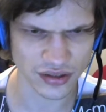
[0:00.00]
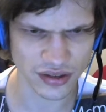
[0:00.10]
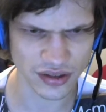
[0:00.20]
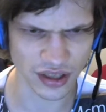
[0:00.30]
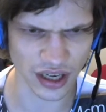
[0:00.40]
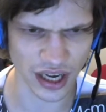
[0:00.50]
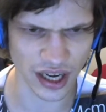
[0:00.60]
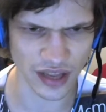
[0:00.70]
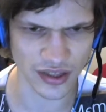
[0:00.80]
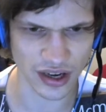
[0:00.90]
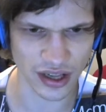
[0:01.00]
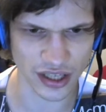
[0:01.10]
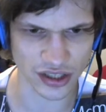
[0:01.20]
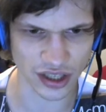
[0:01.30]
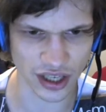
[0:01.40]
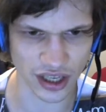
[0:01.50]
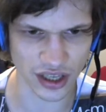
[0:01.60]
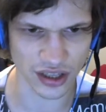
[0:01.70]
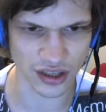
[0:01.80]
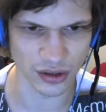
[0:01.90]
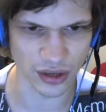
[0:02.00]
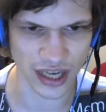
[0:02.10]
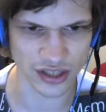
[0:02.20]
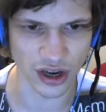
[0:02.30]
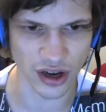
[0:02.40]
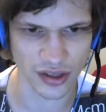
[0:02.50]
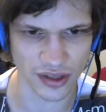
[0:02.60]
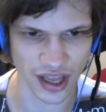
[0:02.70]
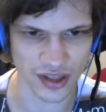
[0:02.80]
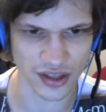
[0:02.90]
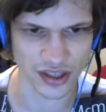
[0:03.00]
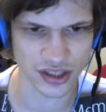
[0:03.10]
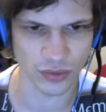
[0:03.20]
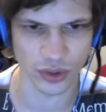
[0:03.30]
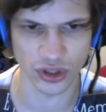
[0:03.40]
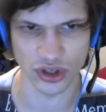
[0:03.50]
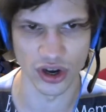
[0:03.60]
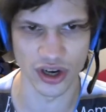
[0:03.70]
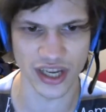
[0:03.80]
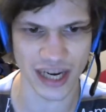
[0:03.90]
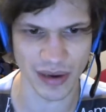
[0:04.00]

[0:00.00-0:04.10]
that I'll actually look at is Earth, and this was no doubt in my